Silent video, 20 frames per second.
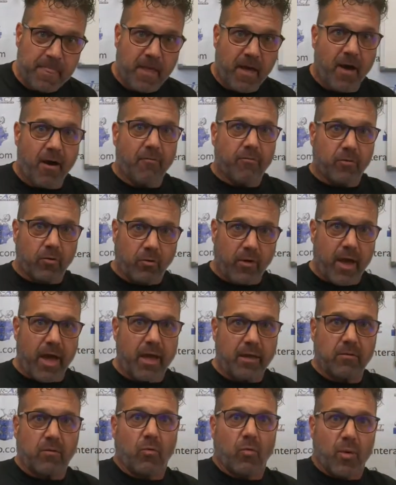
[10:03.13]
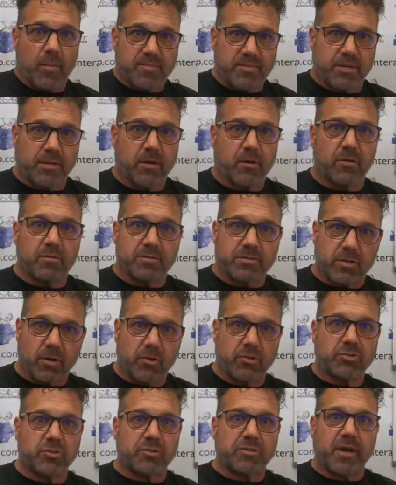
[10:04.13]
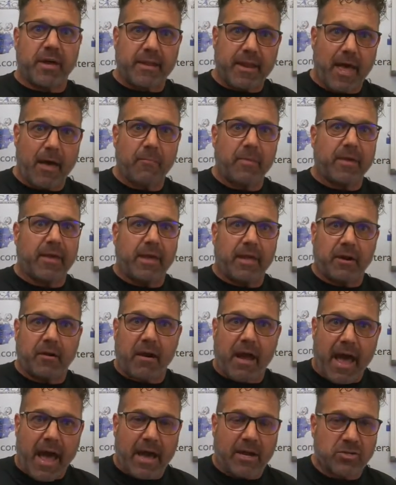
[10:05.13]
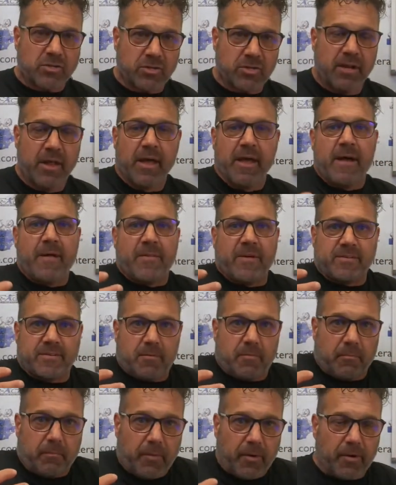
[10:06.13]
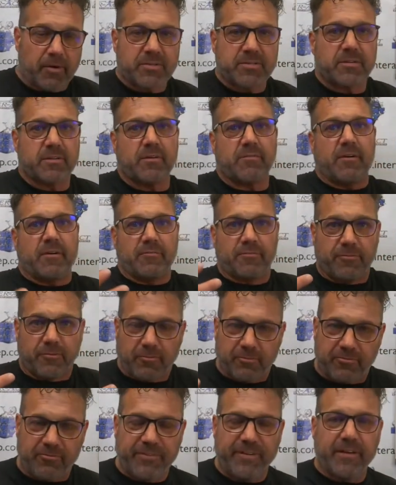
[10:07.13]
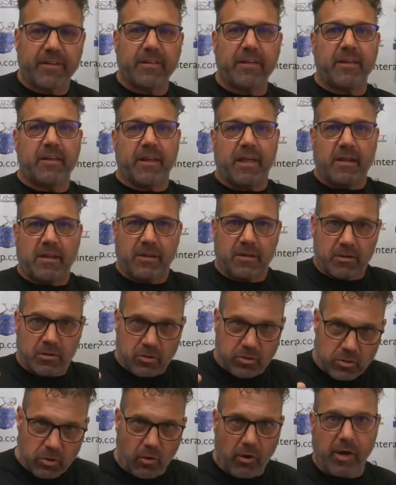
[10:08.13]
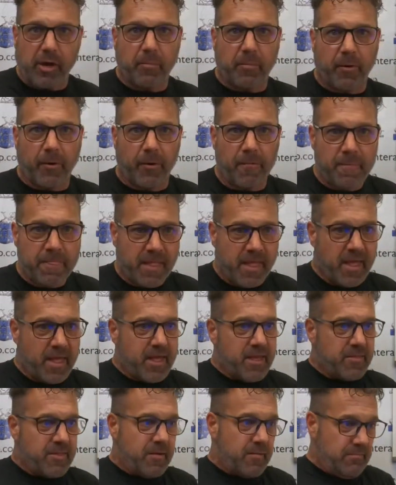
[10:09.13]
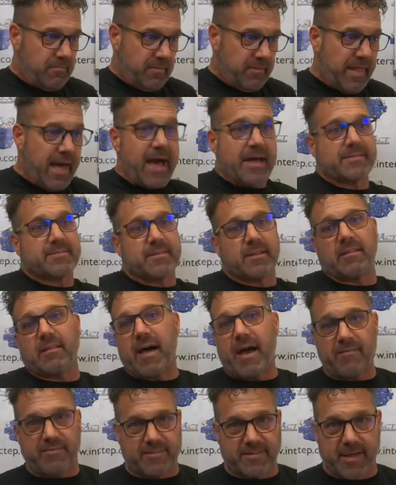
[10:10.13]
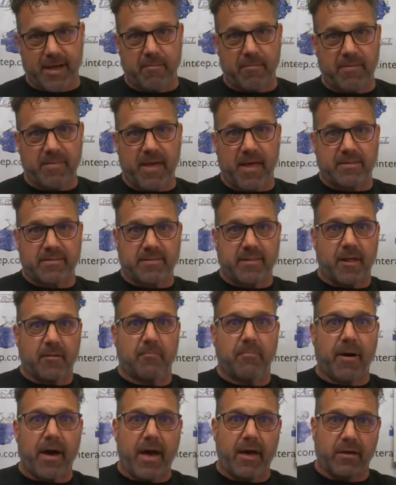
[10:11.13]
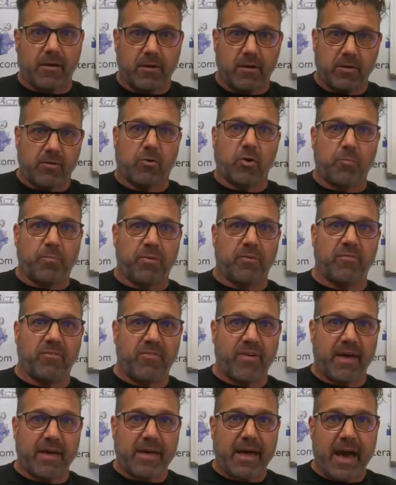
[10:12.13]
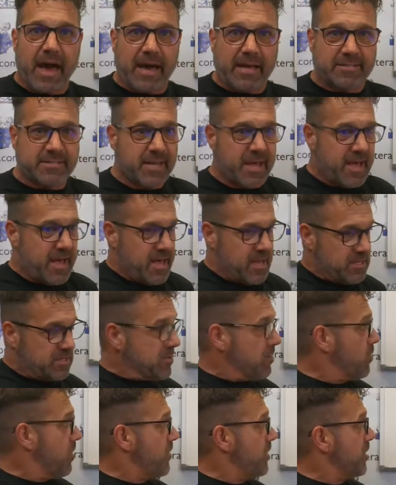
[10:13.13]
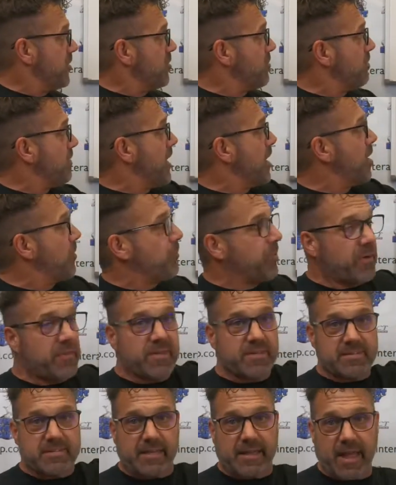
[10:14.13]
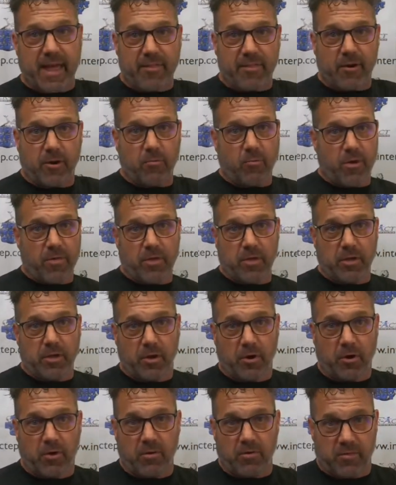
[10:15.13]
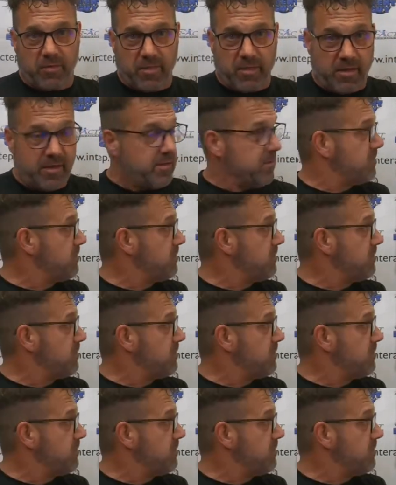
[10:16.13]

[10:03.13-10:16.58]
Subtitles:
of great, whimsical, social, dynamic interaction that's immersive and fulfilling and enjoyable, that lasts a lifetime. And that's done by a good group of event guys. So whether you're the planner putting this together, whether you're the